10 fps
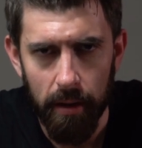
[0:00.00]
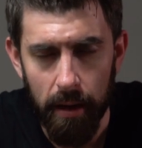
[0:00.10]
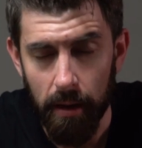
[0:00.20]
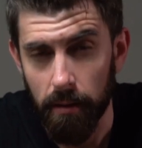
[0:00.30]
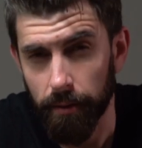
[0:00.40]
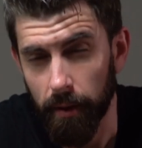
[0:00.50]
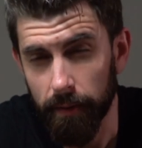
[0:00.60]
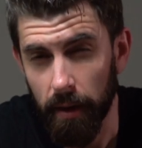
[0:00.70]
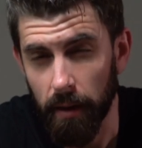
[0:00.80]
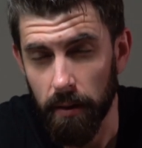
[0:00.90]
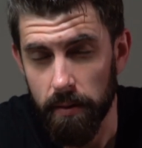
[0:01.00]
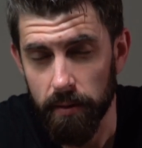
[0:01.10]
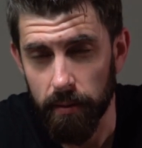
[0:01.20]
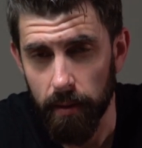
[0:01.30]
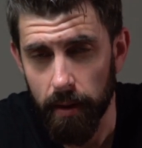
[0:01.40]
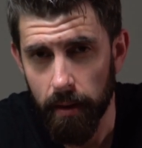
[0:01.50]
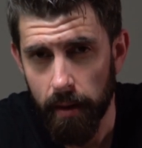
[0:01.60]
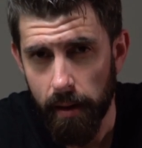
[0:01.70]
and you have to get used to it.